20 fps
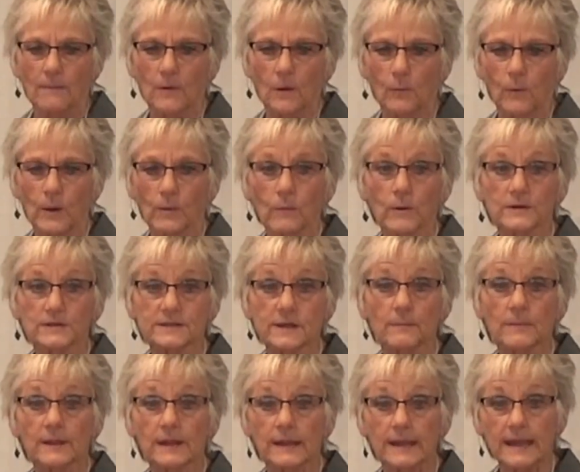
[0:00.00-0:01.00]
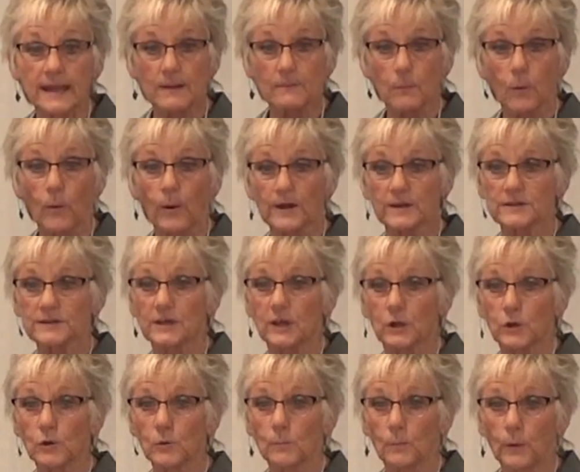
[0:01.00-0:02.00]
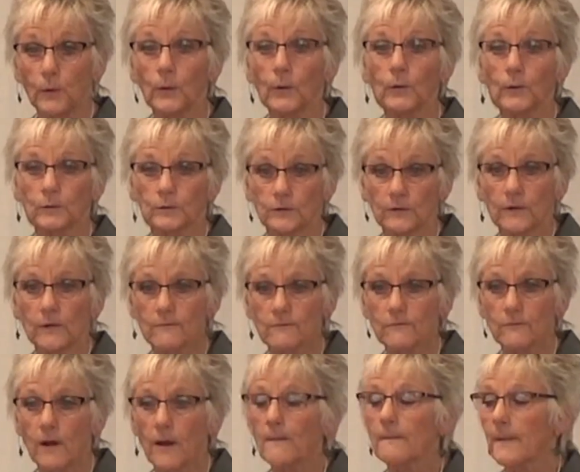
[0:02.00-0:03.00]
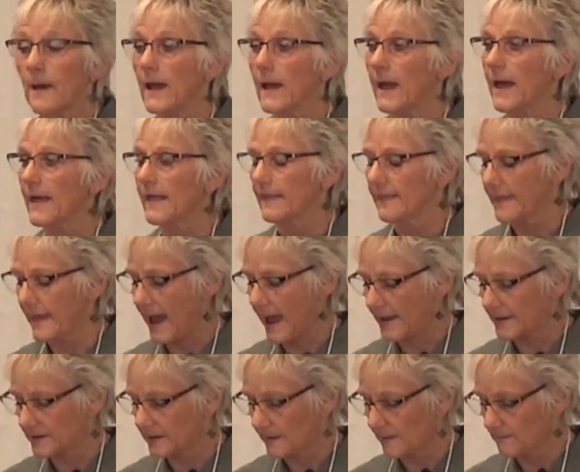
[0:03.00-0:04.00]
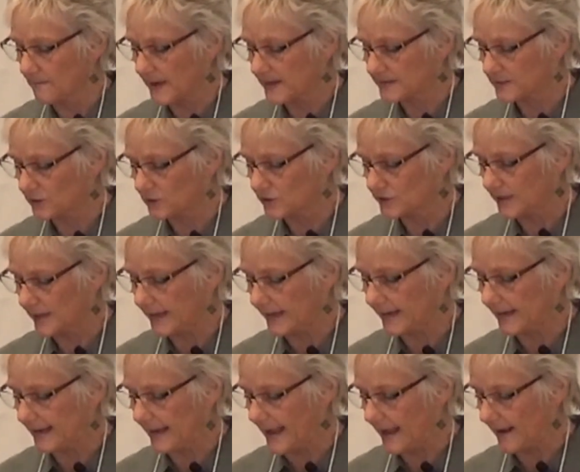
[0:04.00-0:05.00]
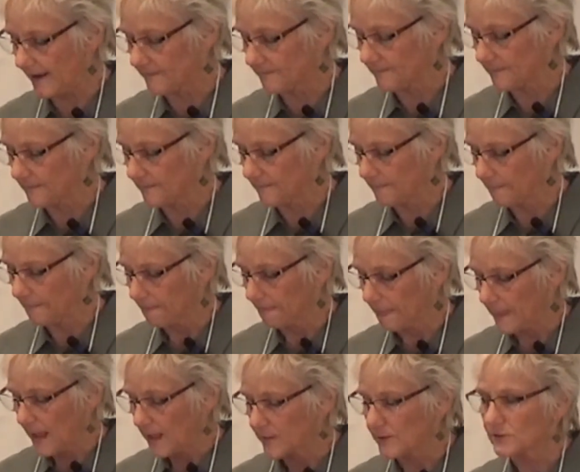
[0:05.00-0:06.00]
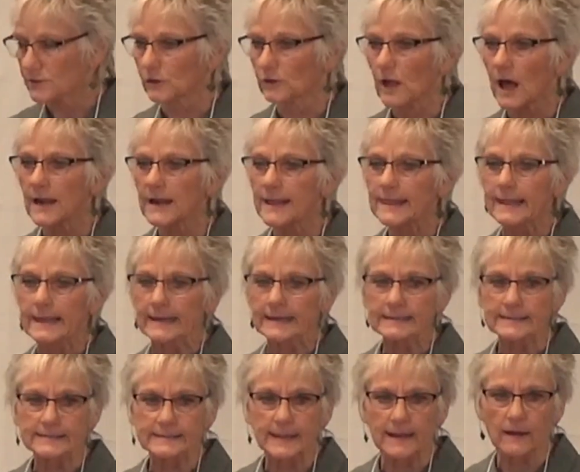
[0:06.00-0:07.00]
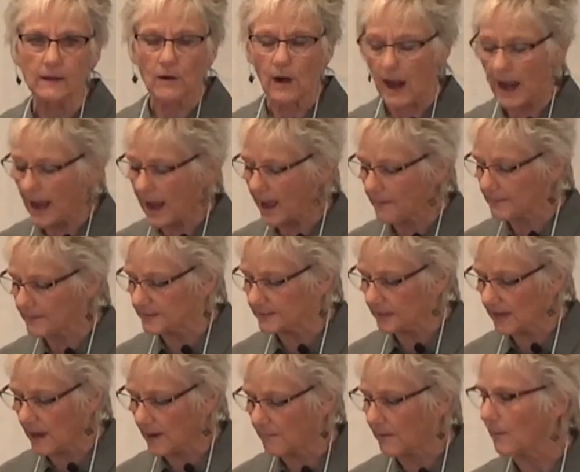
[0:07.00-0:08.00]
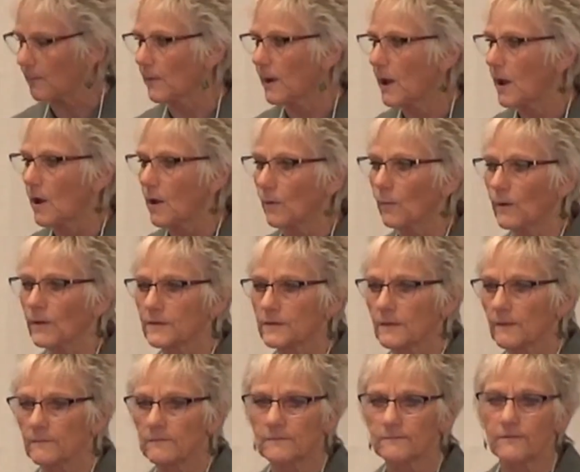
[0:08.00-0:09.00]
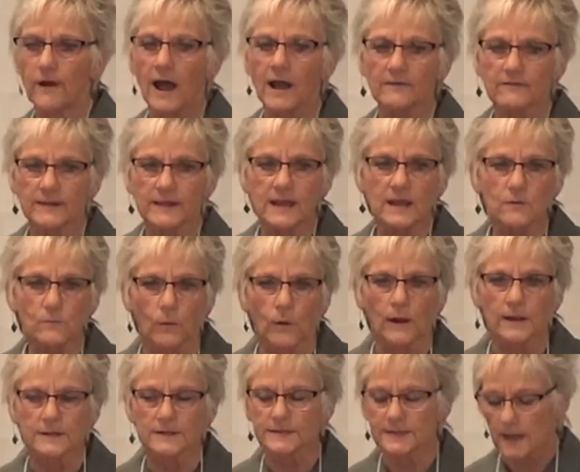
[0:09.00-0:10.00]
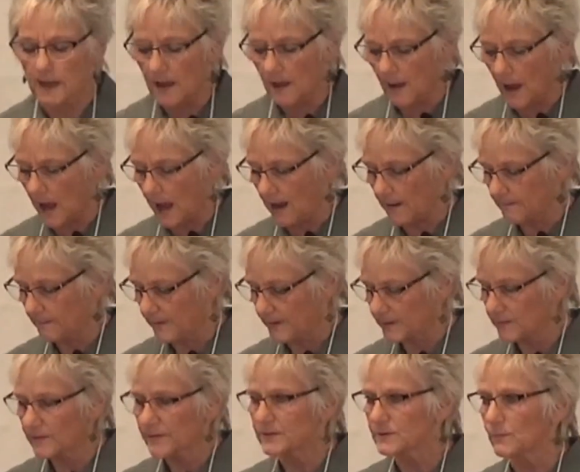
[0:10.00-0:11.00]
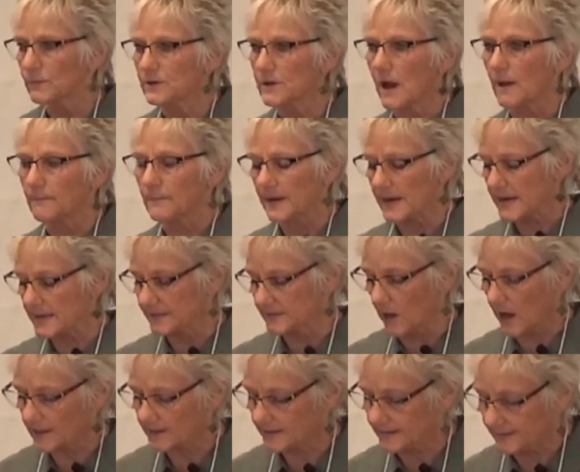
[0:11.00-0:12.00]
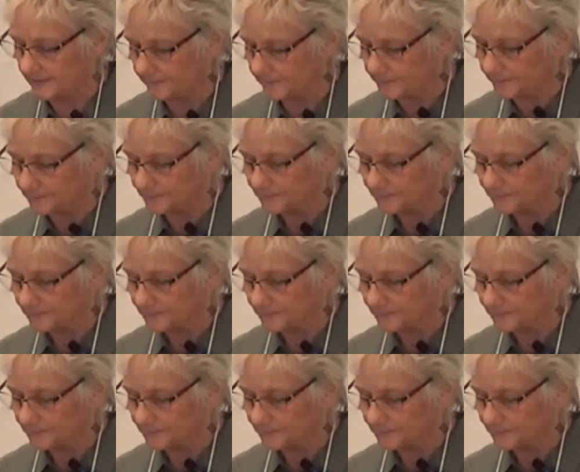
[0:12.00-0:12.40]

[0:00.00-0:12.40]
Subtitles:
what were some of the key points that you pulled from that message that he gave. There's a lot of things there. I happened to come up with five key ones, but it would not be exhaustive.